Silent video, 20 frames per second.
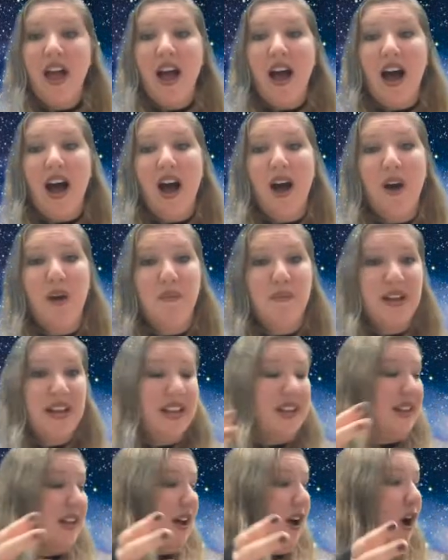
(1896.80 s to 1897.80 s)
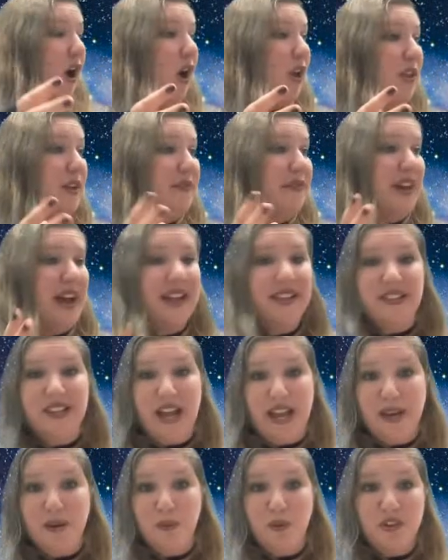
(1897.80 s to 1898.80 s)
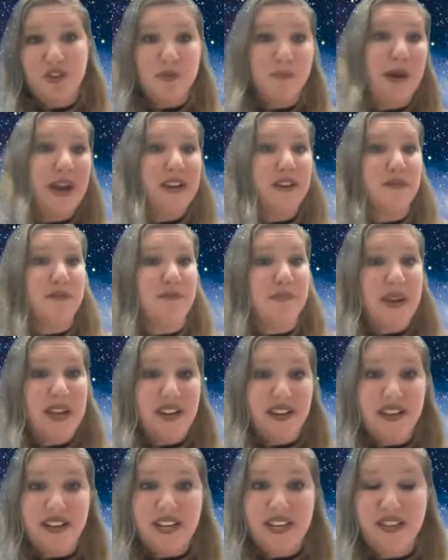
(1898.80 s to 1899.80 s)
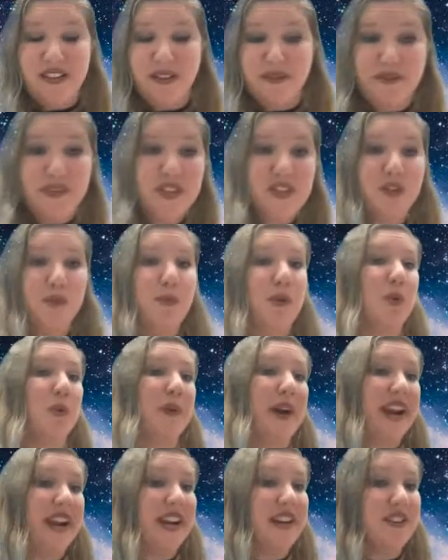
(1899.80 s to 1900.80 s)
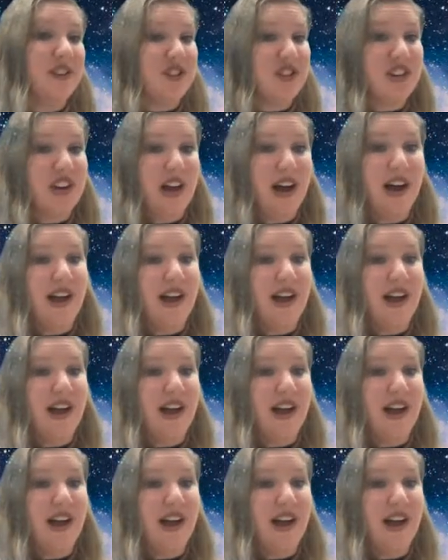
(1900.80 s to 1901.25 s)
all of that light, which might have been in the visible range